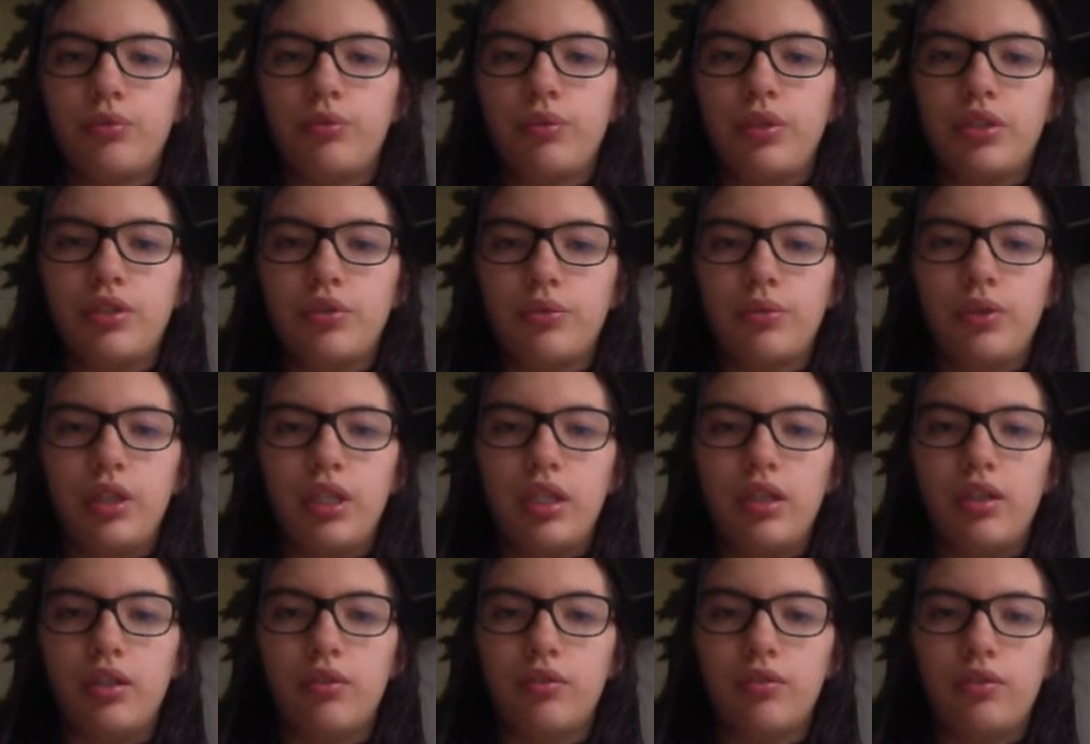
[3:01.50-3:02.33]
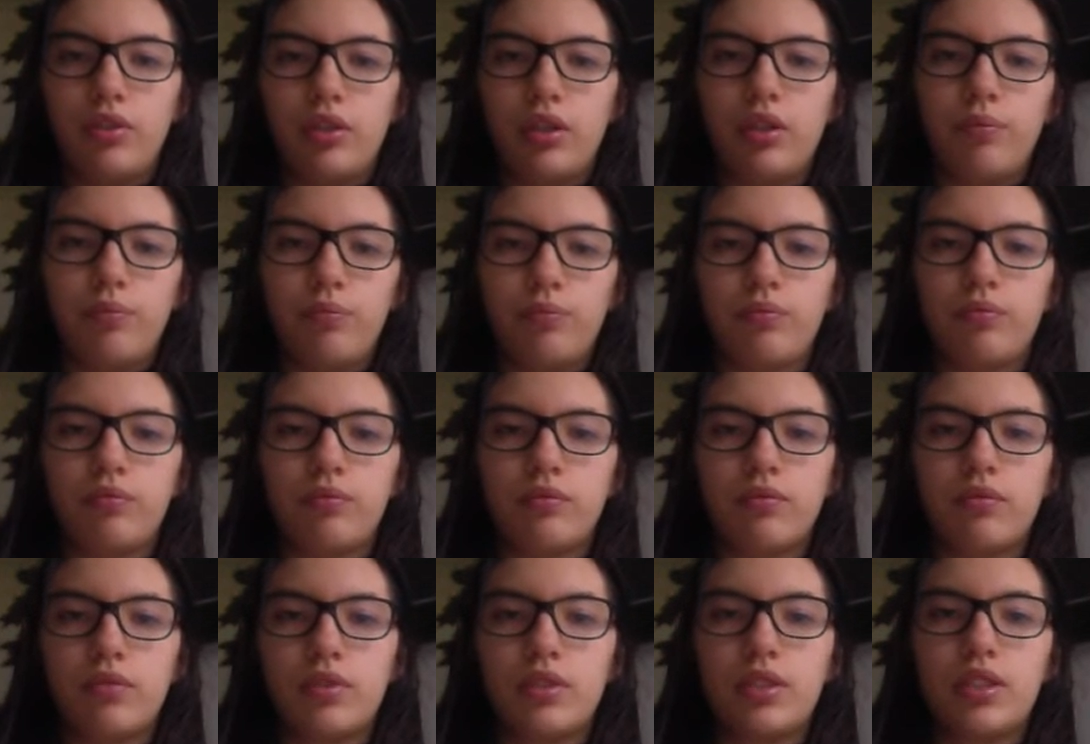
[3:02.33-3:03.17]
which we
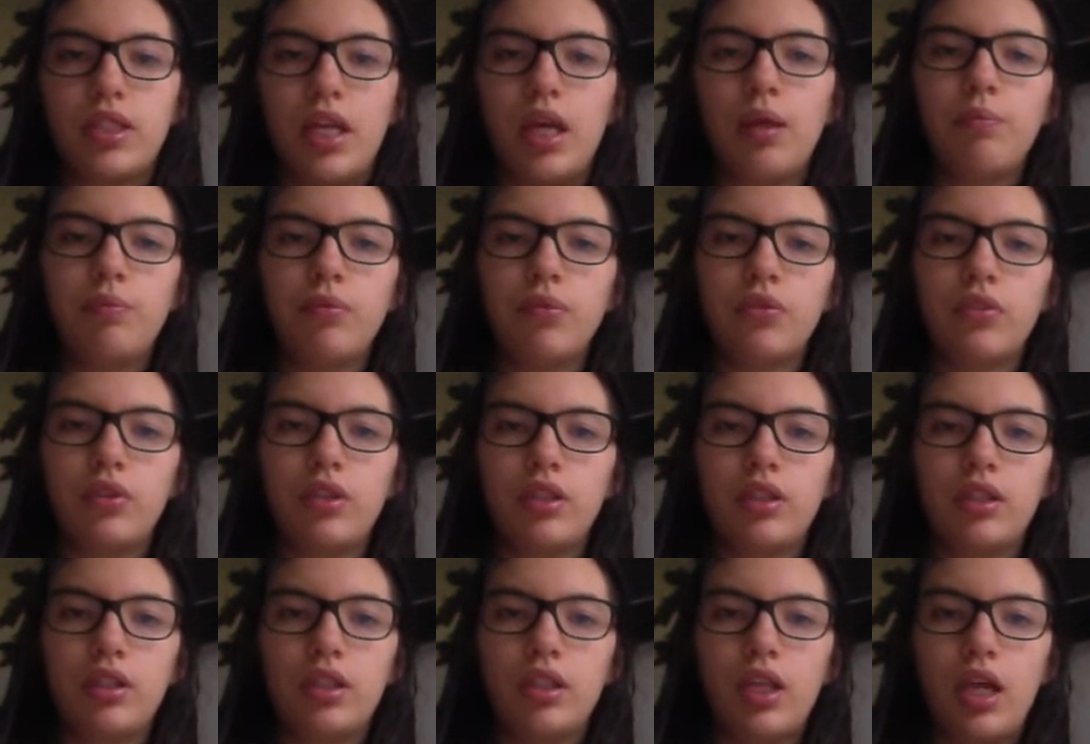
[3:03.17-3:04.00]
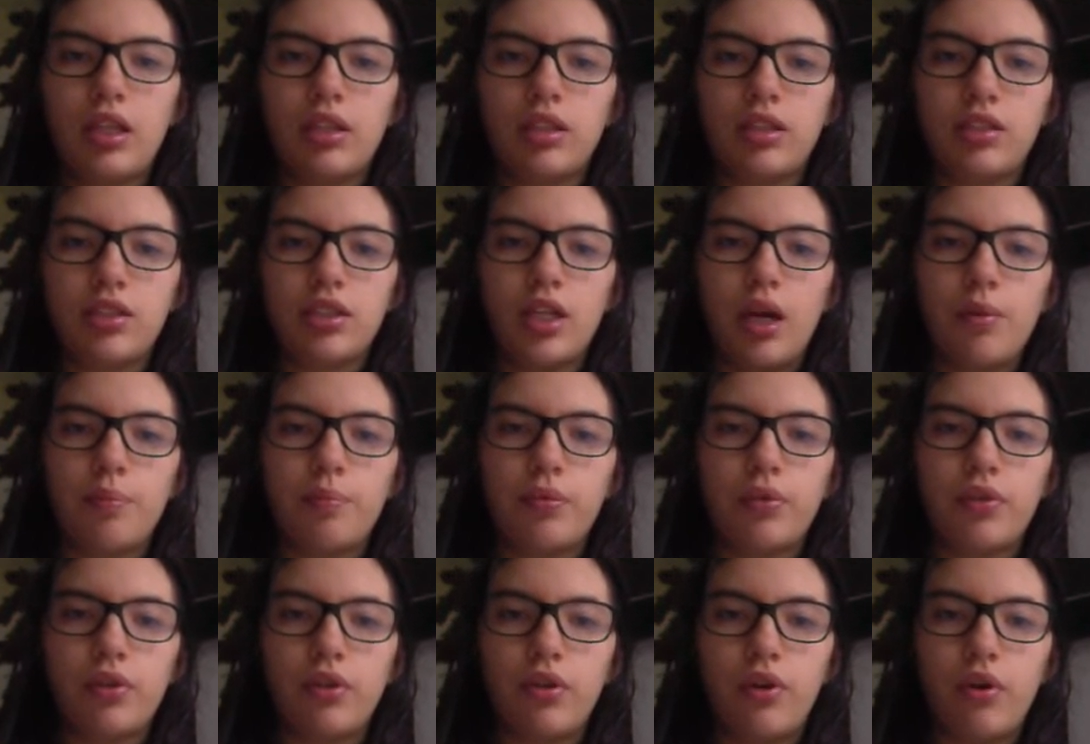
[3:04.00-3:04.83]
step on that sharp
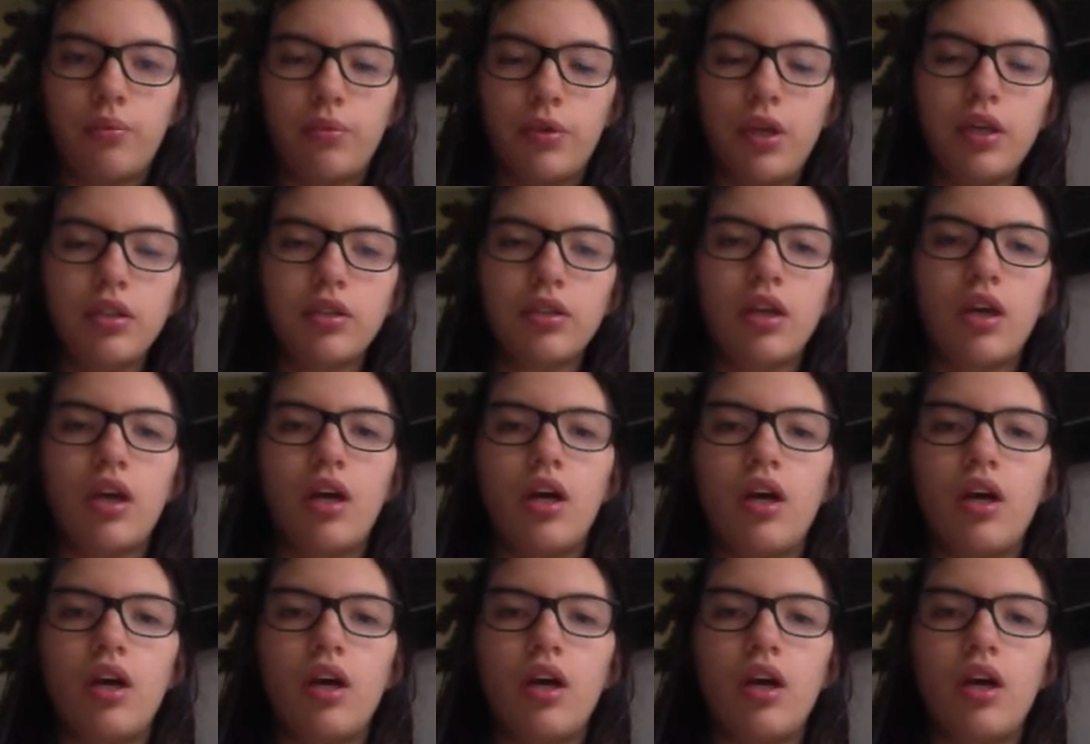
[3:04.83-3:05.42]
object.